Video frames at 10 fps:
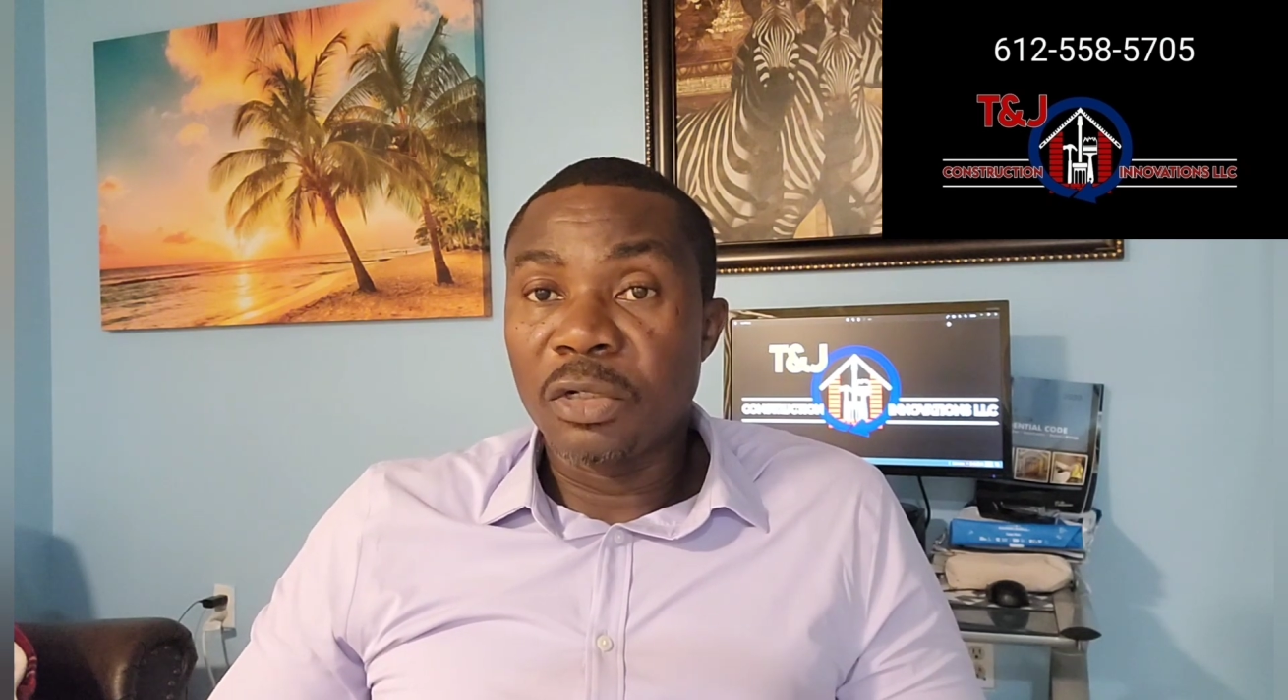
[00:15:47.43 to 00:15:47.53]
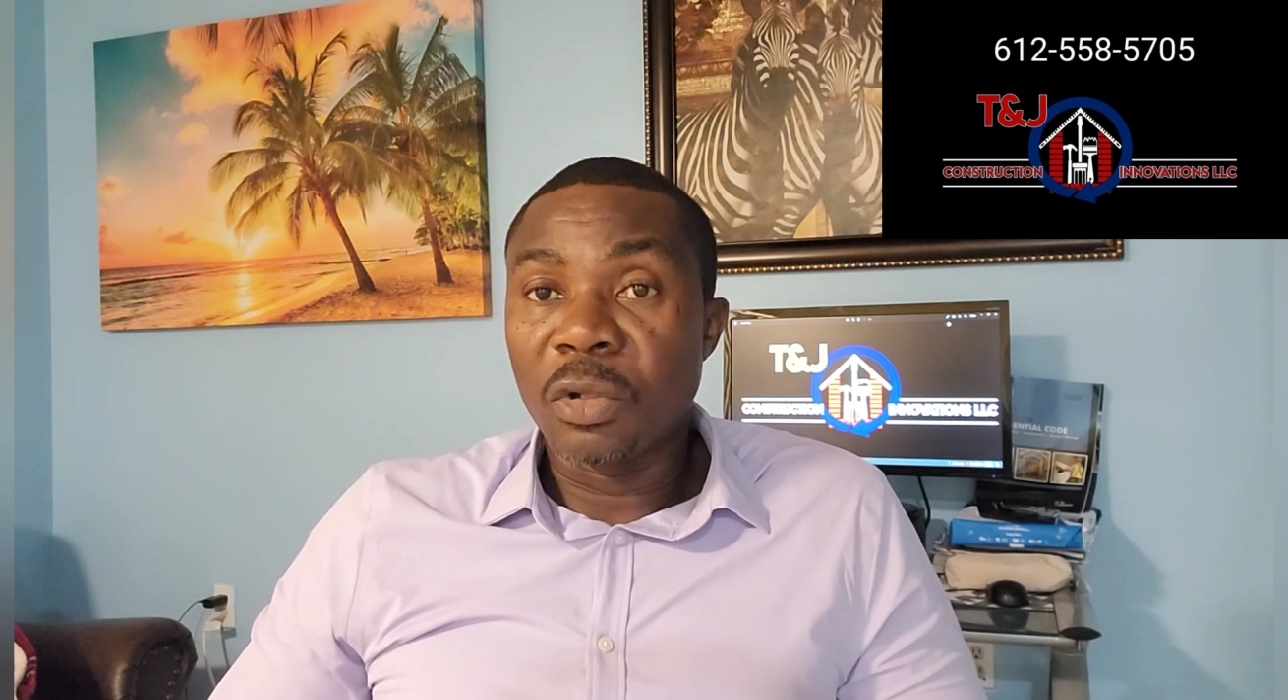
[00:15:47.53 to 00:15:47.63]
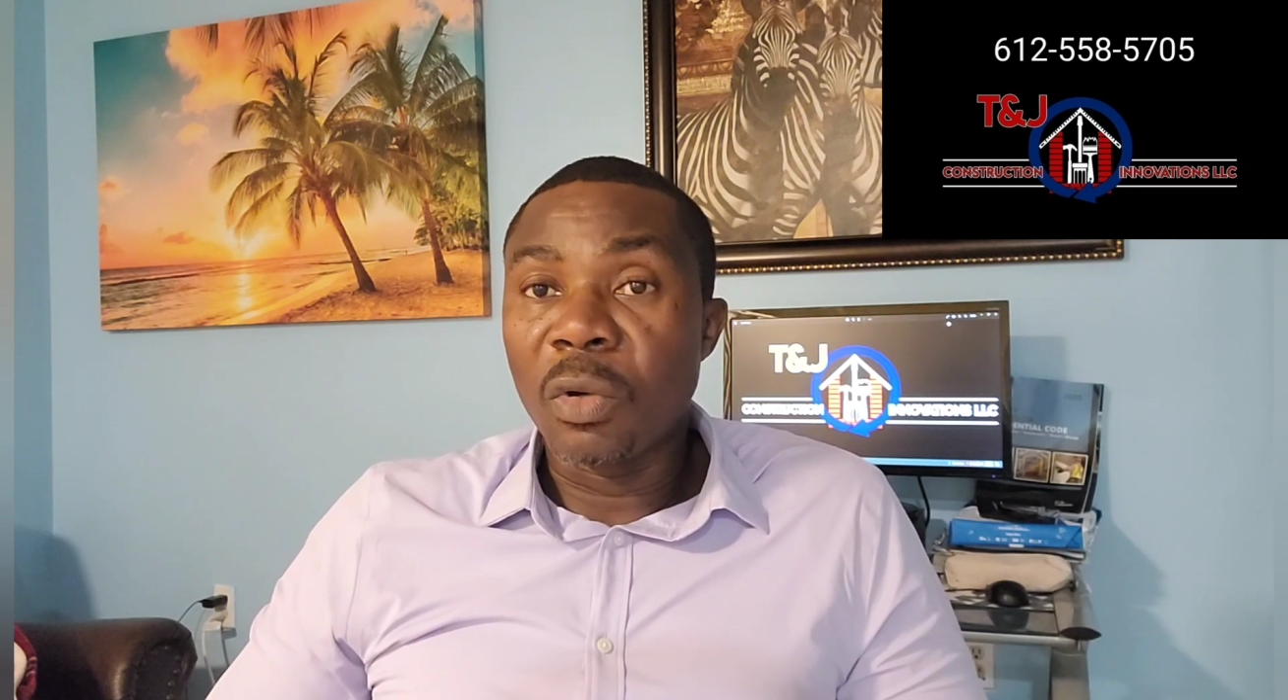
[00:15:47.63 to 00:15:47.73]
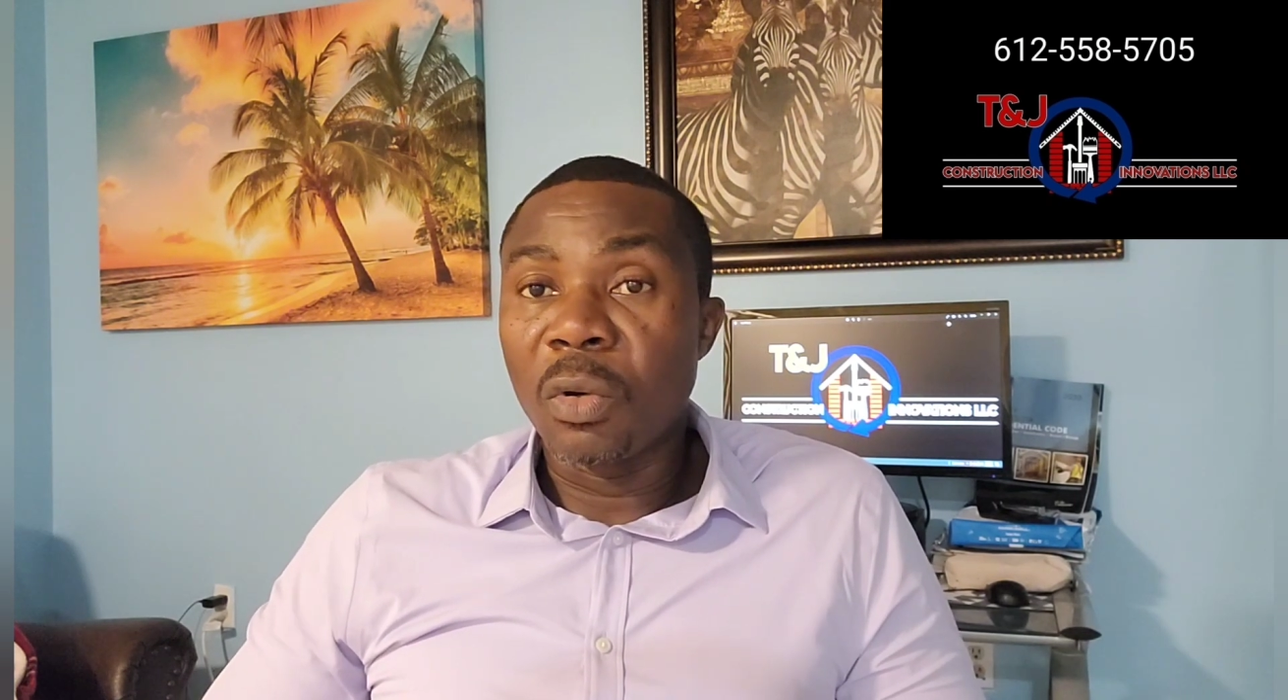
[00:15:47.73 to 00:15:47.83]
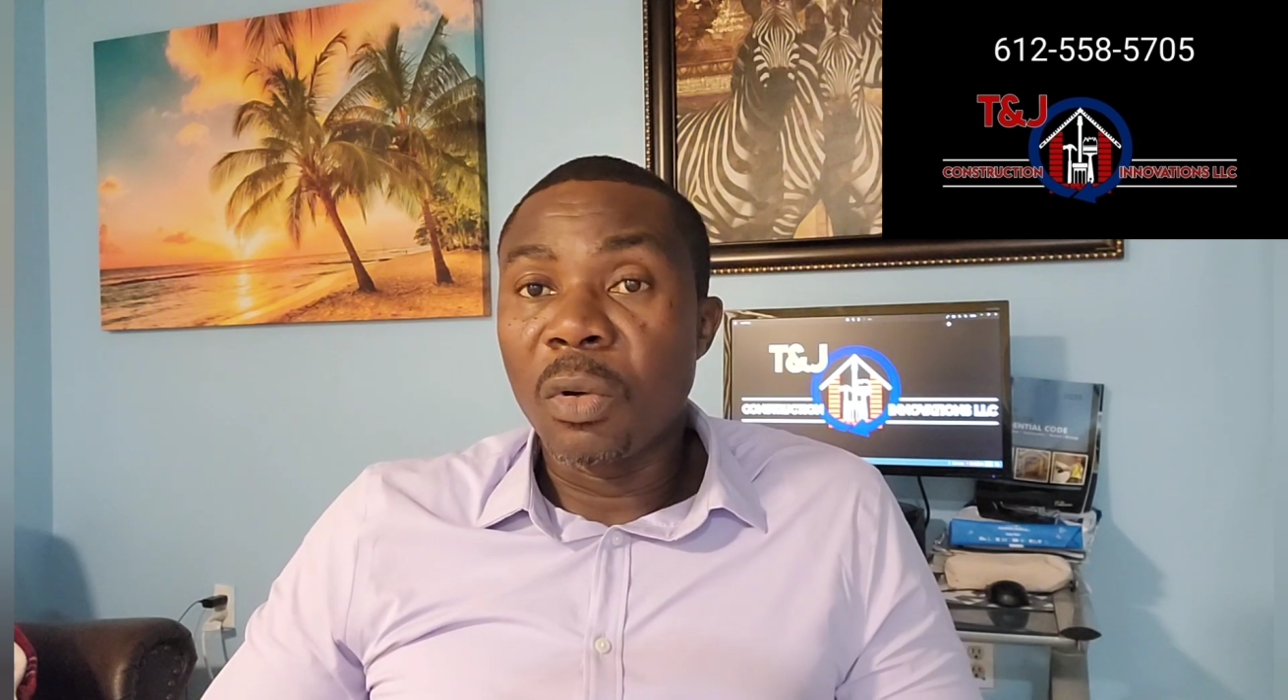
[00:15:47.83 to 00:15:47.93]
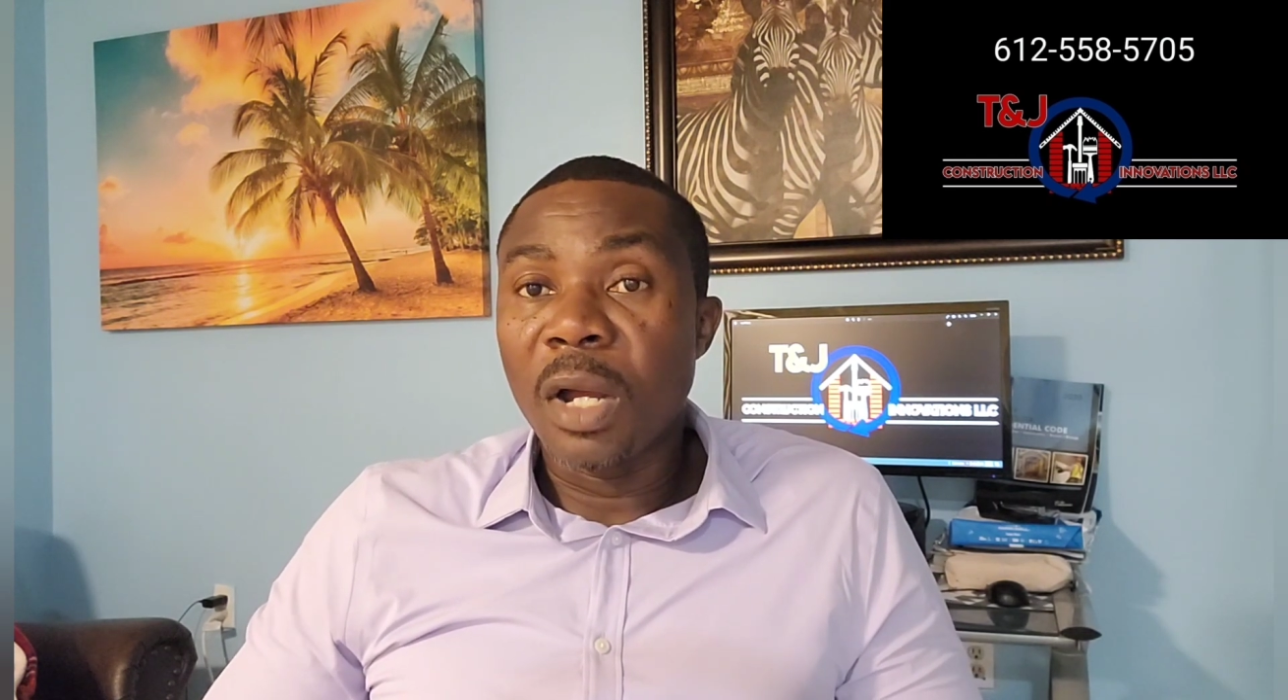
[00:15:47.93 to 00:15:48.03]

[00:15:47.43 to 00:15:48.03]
go,